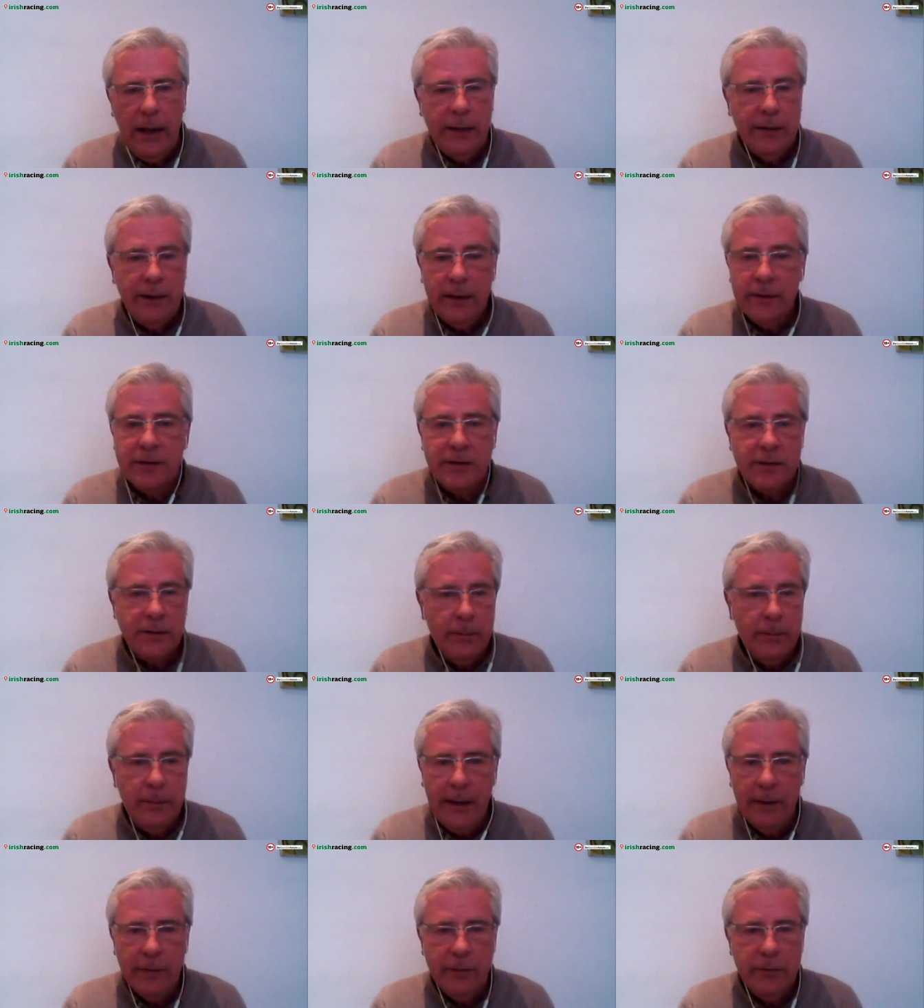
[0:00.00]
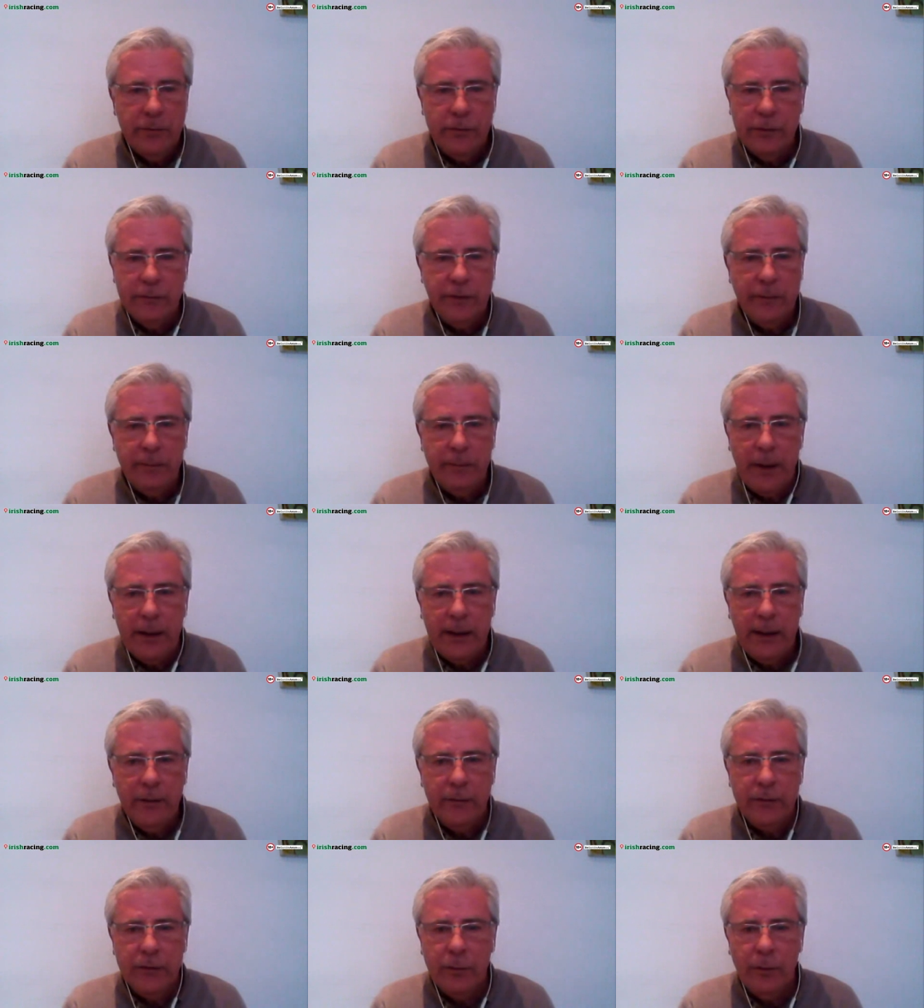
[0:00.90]
and then somehow drifted
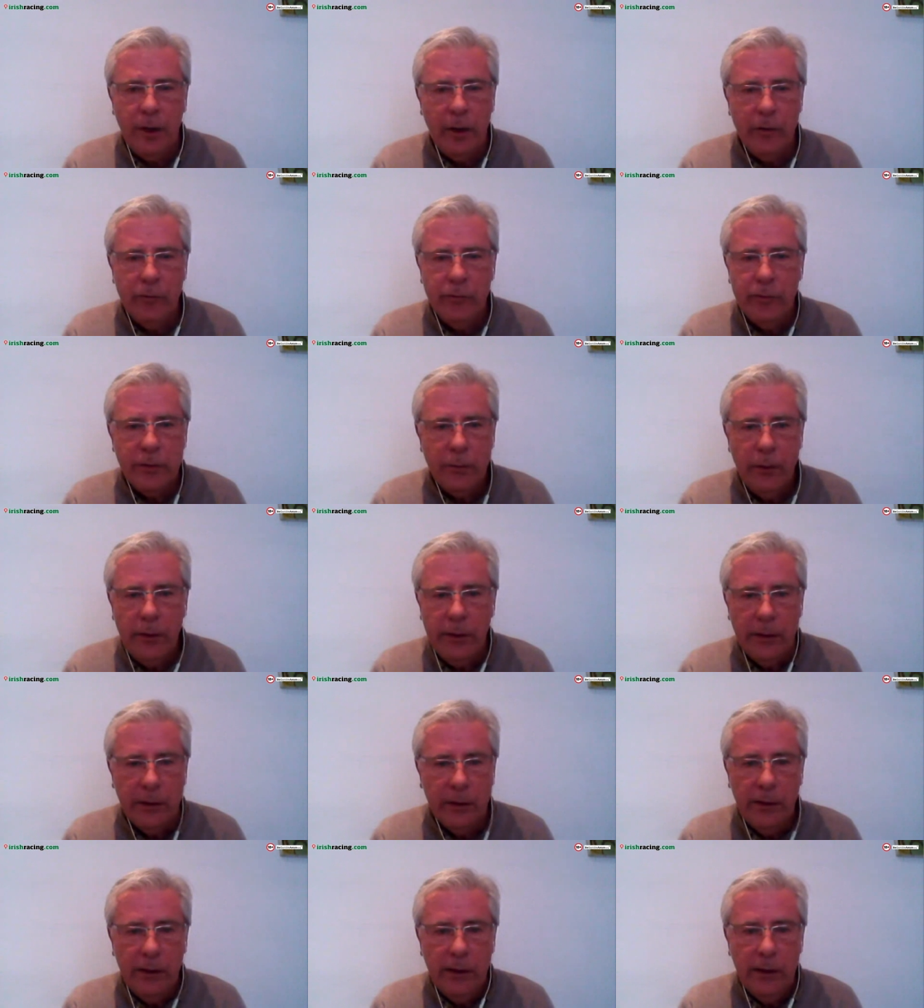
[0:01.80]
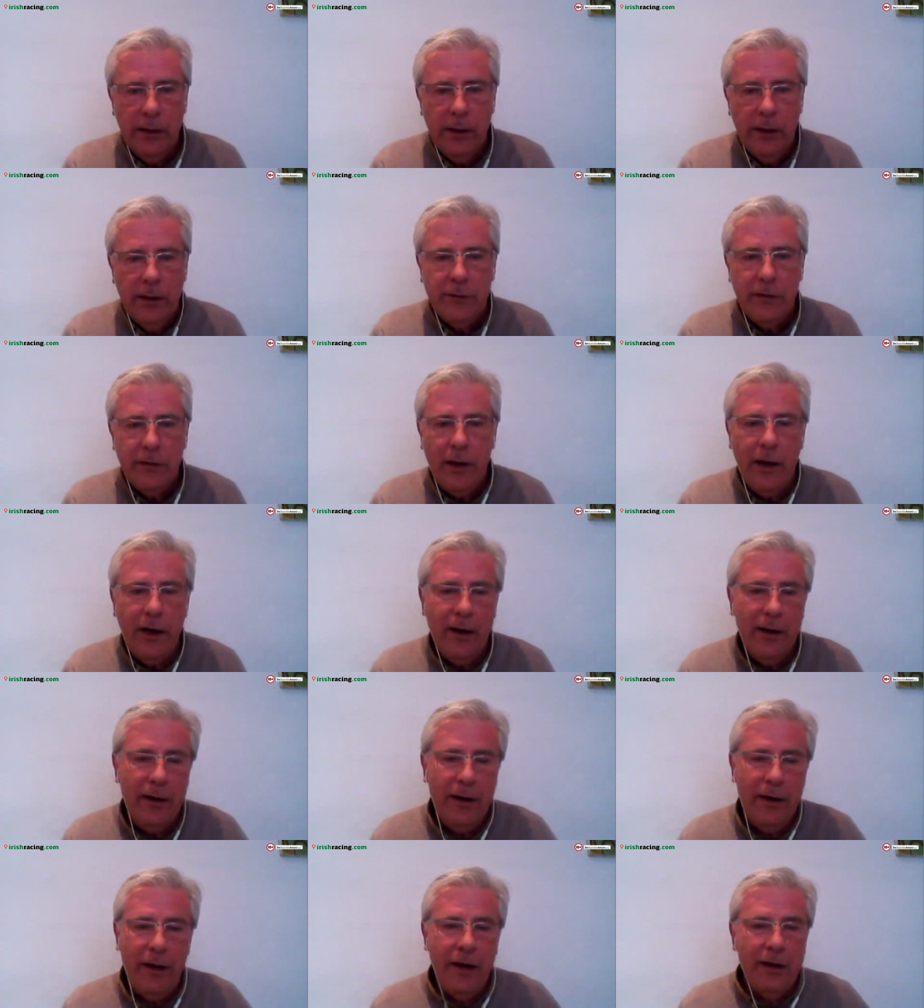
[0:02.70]
back out to 100-1. So,
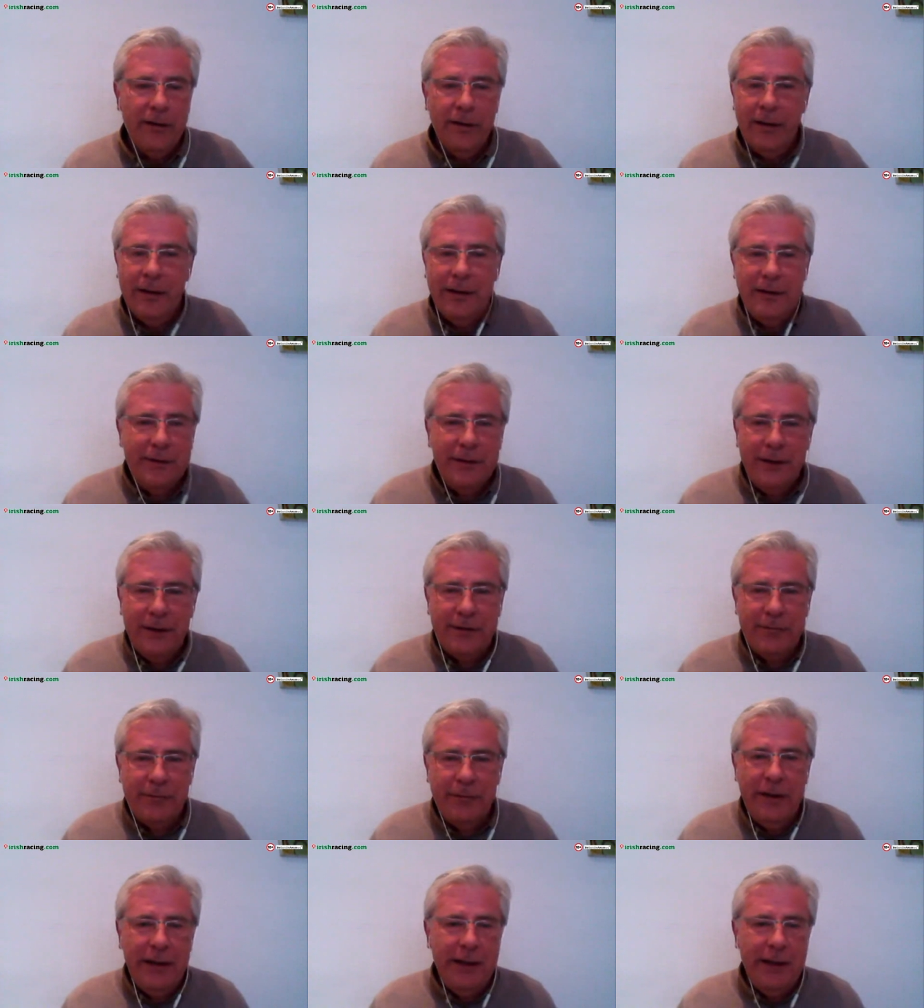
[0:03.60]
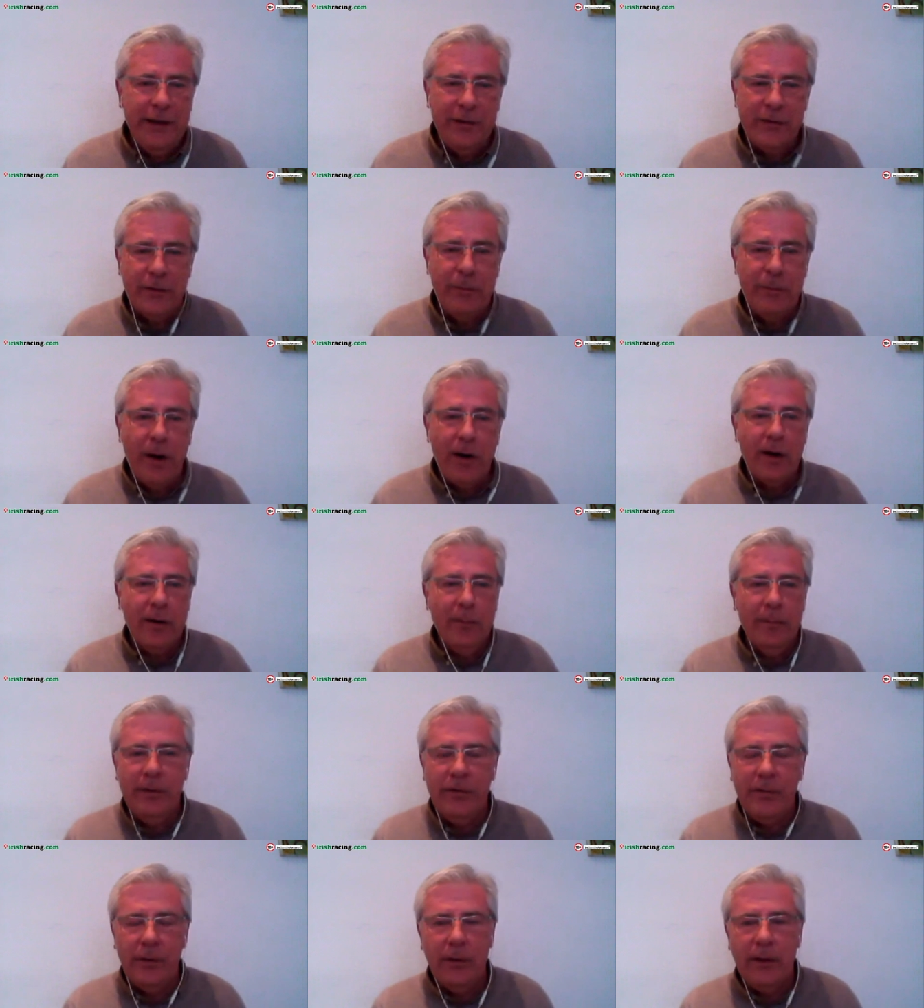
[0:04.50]
it really is
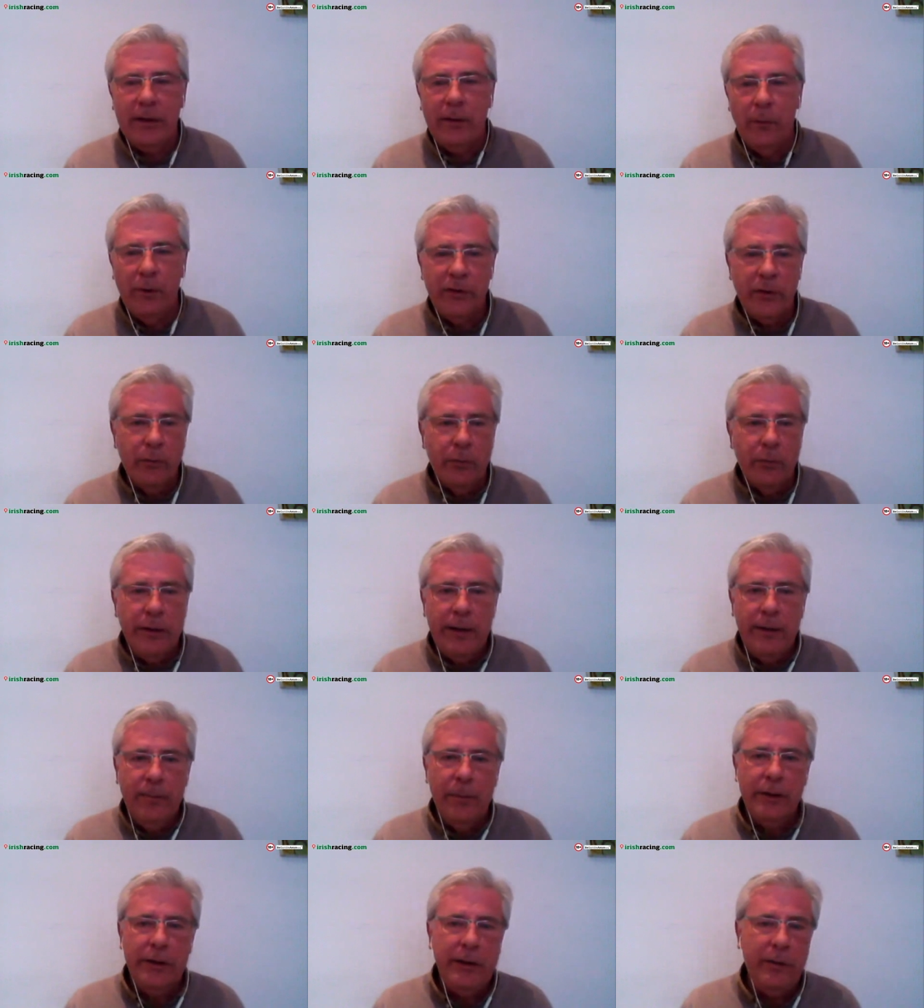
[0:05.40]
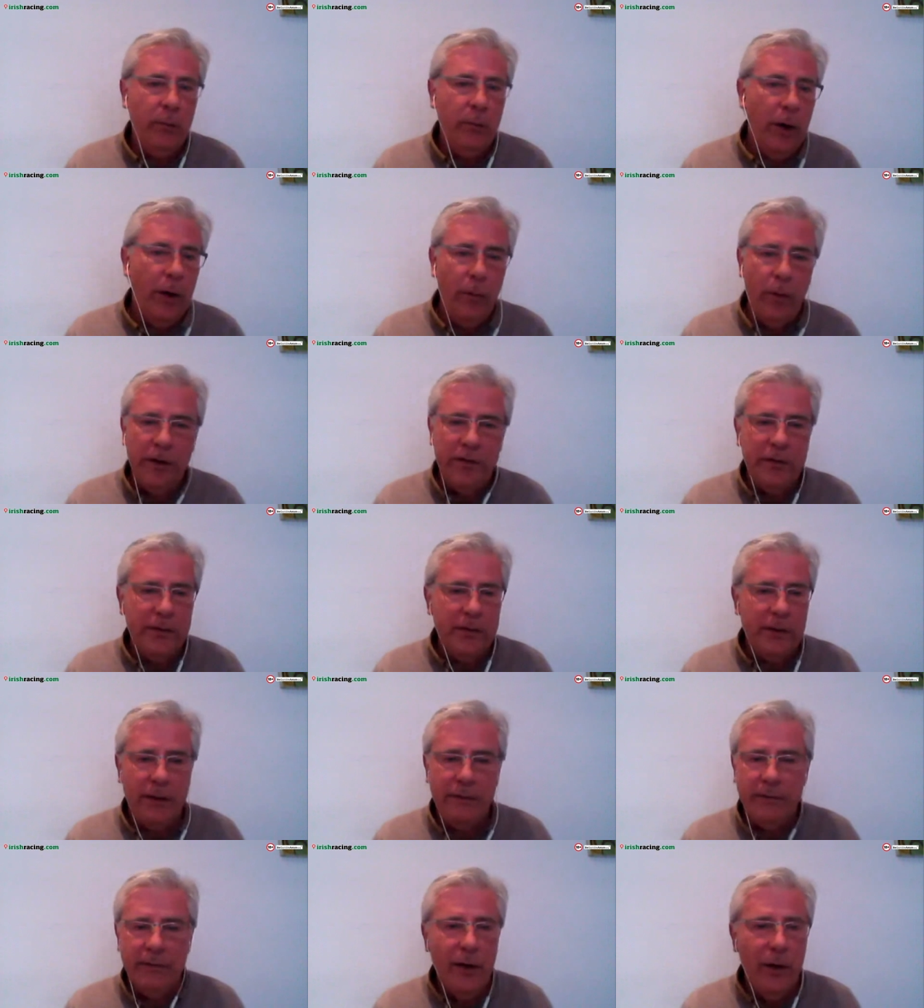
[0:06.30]
remarkable. So, like, was it real money? What was it?
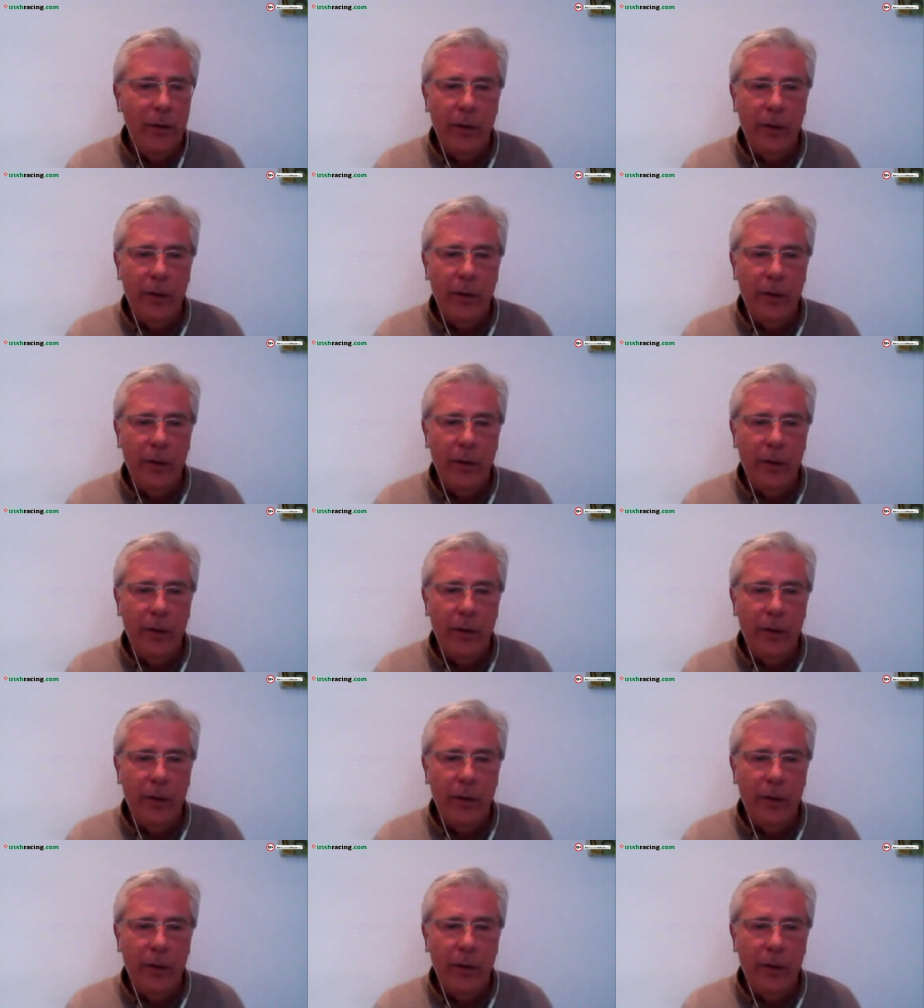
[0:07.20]
I have